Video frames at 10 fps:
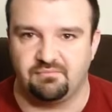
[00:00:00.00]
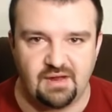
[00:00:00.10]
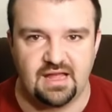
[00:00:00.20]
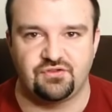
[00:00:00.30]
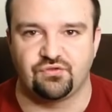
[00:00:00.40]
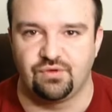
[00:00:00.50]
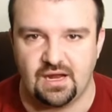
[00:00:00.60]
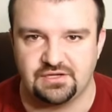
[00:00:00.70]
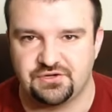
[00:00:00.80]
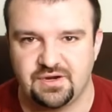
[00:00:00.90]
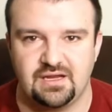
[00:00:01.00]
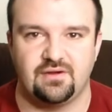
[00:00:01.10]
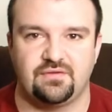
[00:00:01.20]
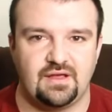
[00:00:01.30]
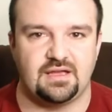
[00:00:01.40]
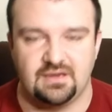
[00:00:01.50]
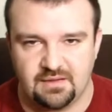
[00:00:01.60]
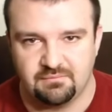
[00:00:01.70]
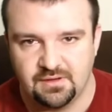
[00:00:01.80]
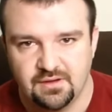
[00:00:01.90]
my head screwed on straight here so that I can get